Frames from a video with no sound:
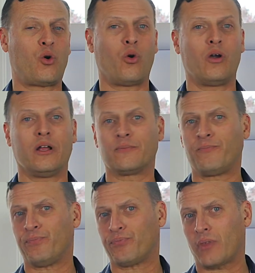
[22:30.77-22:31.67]

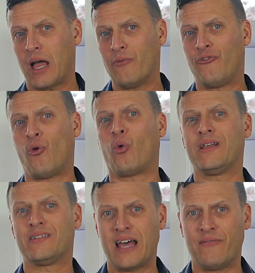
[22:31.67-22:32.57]
recording, I'm
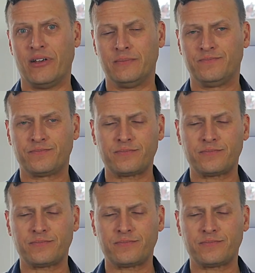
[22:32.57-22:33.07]
47.